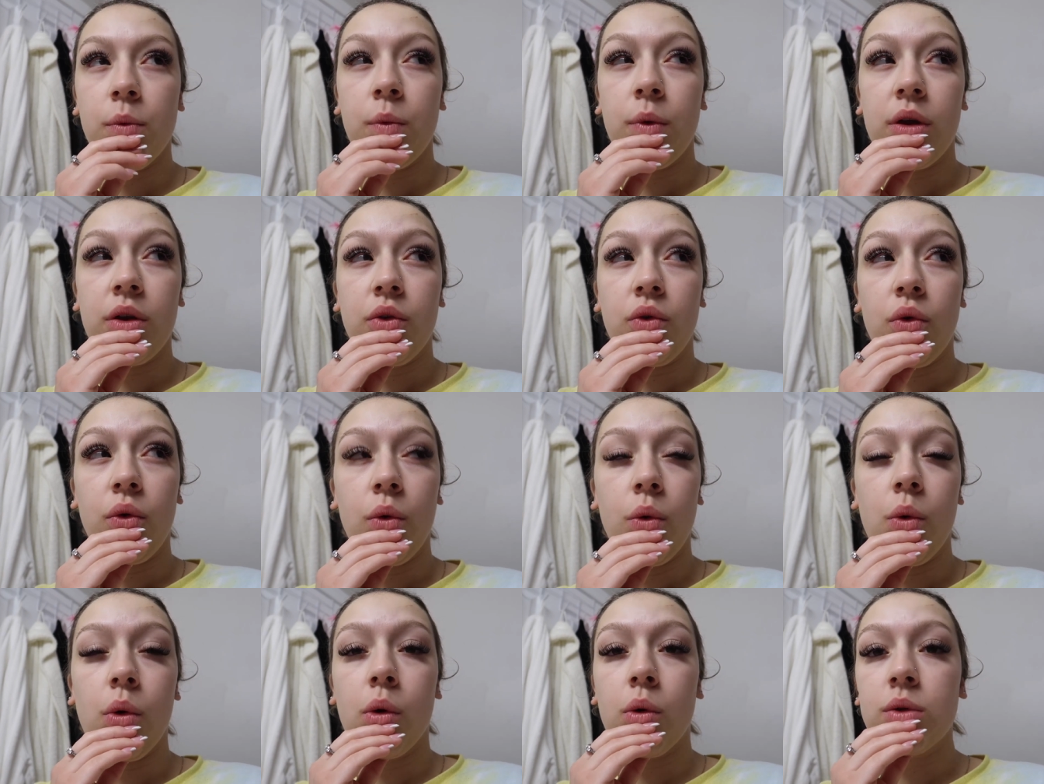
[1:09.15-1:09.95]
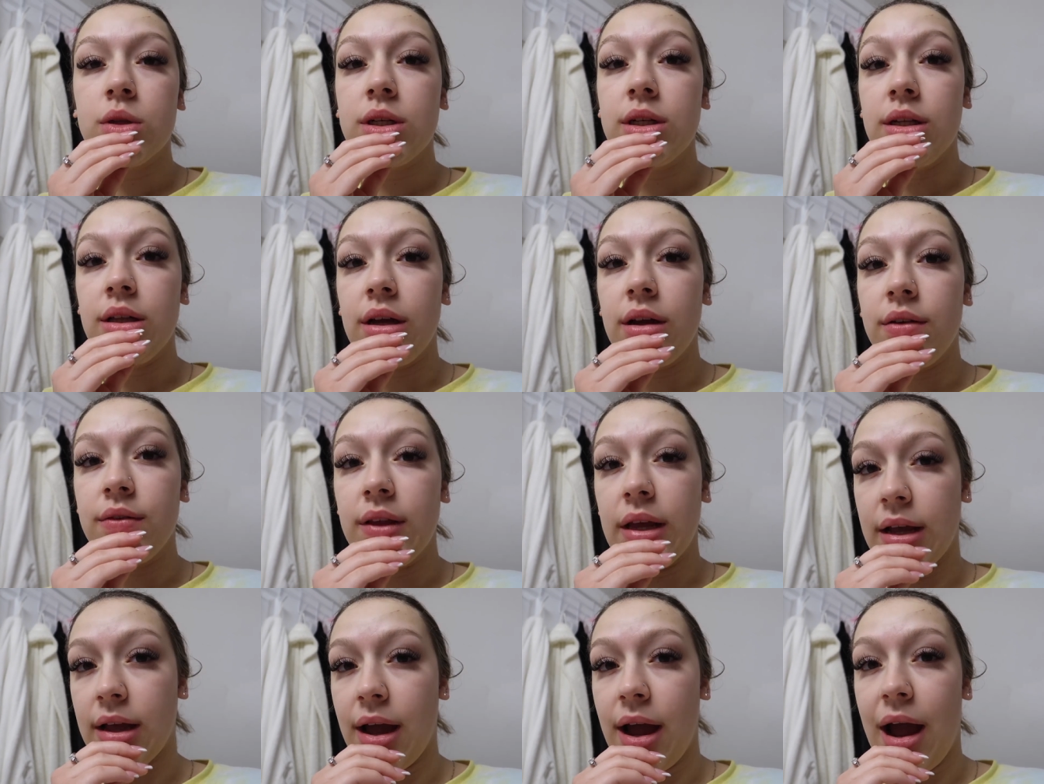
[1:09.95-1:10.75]
we do only live
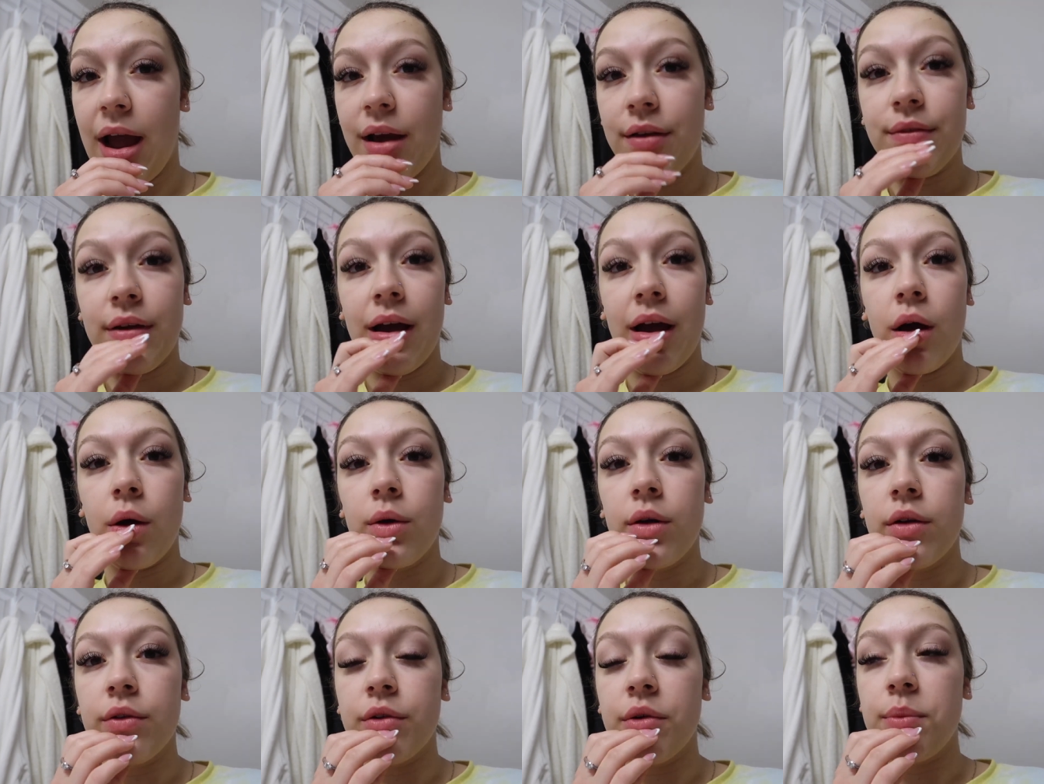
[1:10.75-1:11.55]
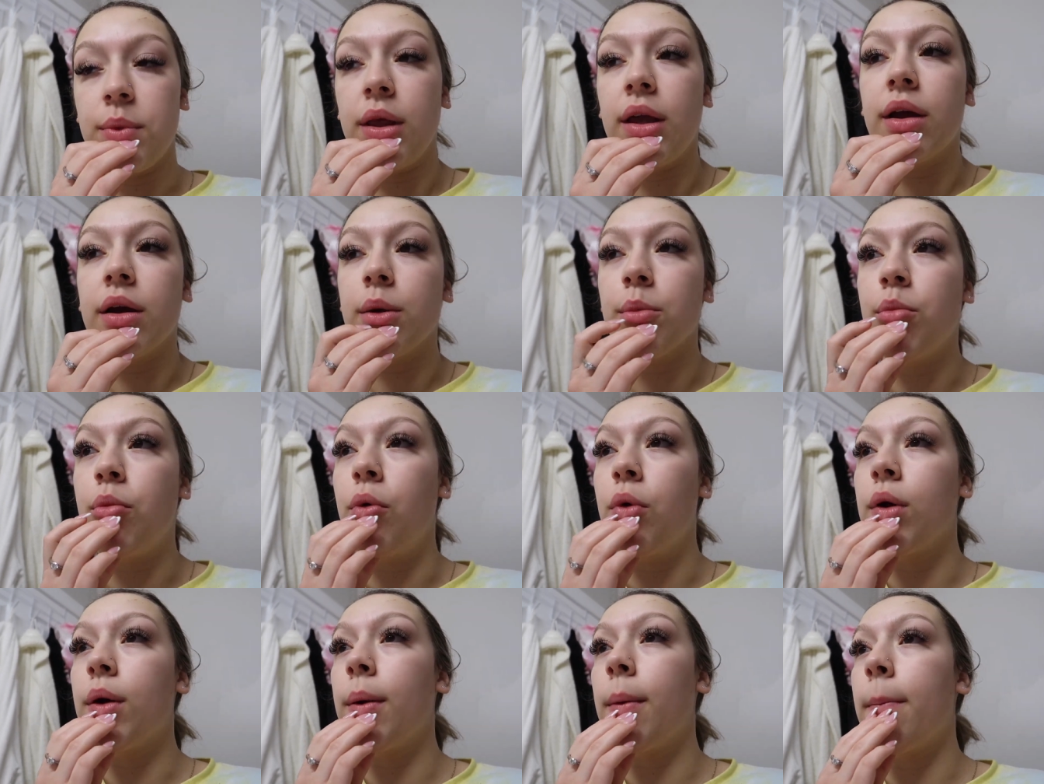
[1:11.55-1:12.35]
like a half hour from the
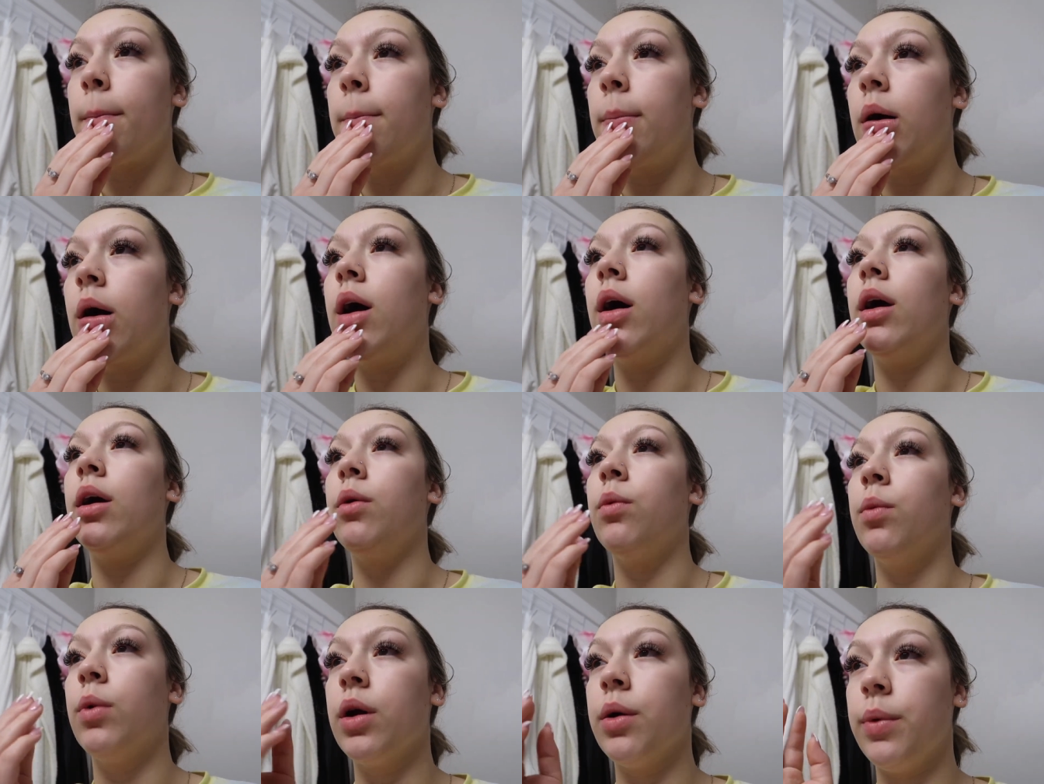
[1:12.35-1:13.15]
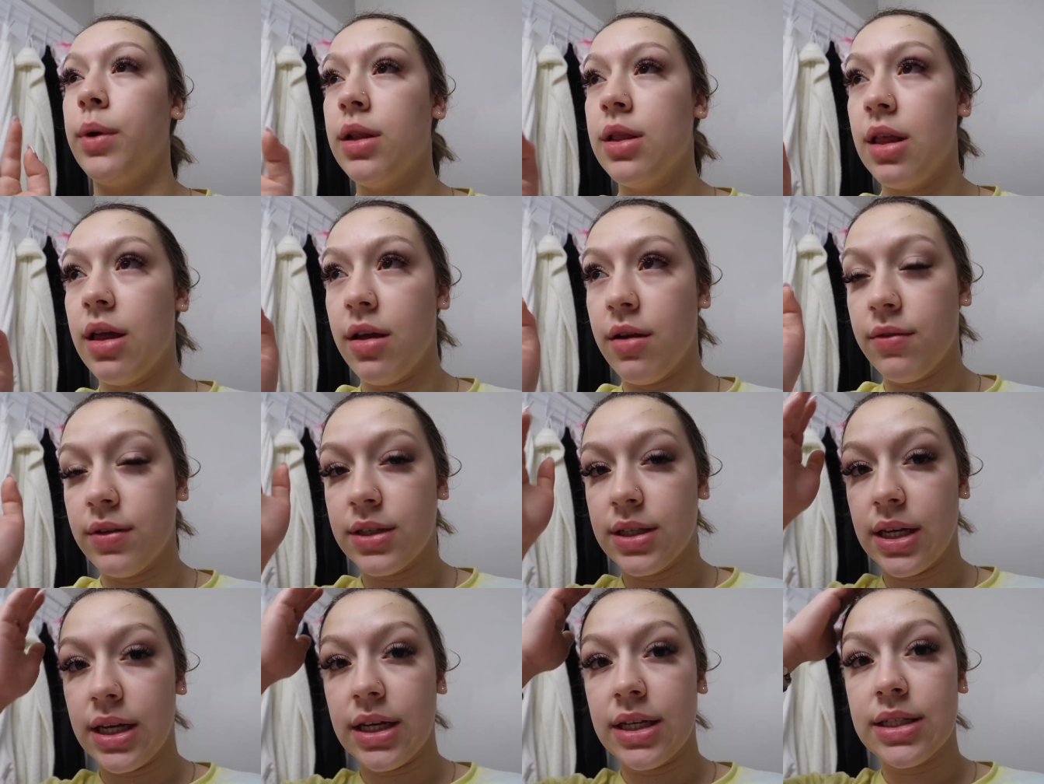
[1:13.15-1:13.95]
airport but where we live
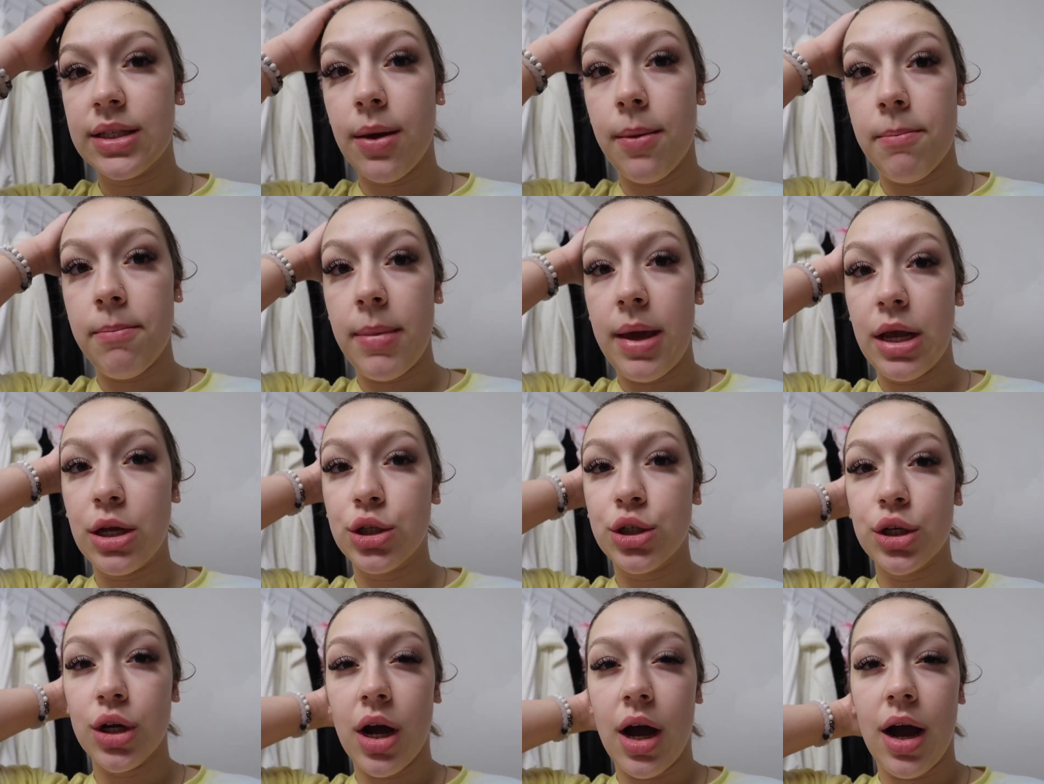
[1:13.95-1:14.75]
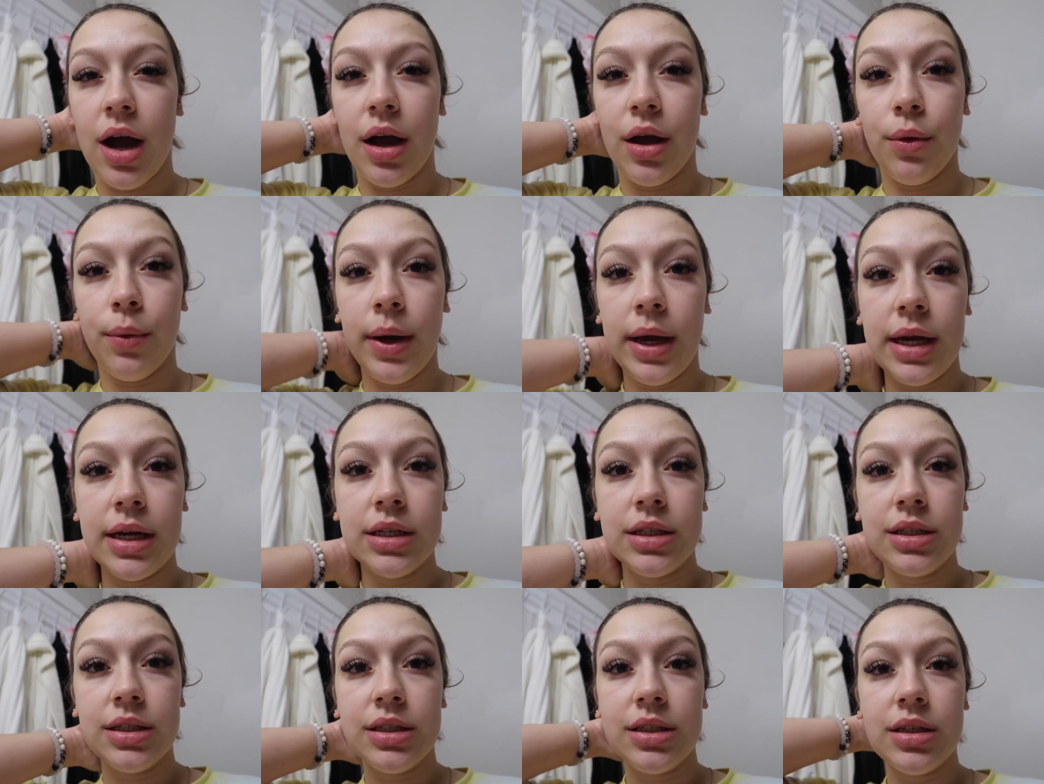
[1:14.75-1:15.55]
is like some major
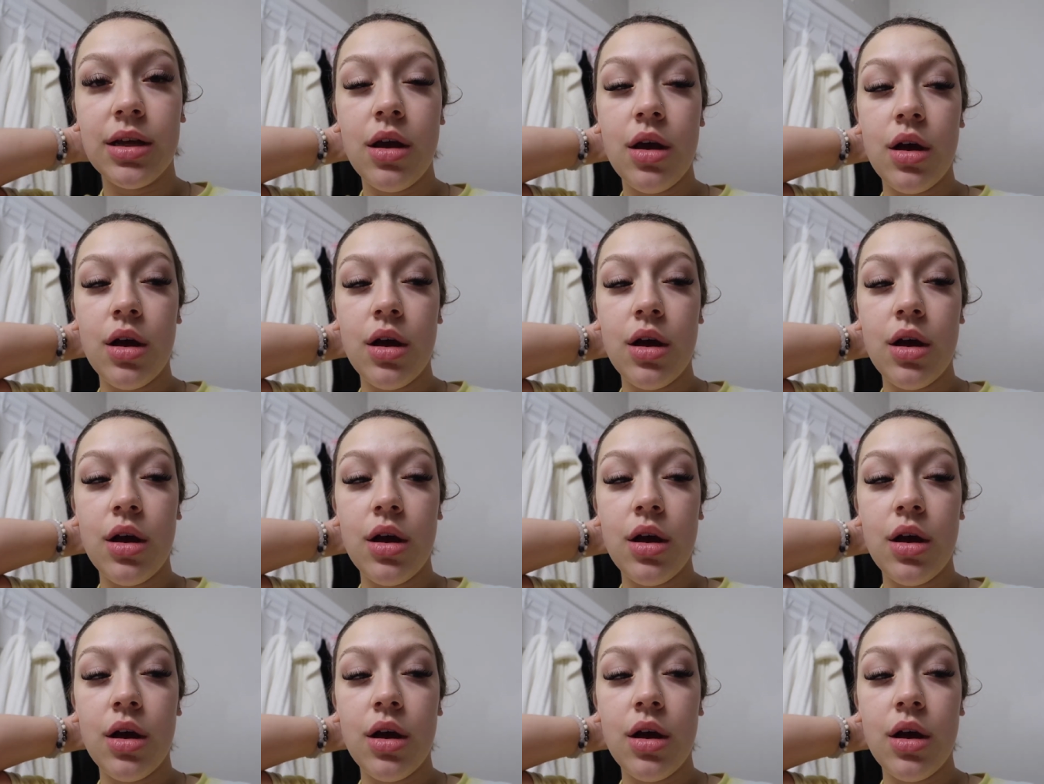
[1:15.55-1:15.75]
highways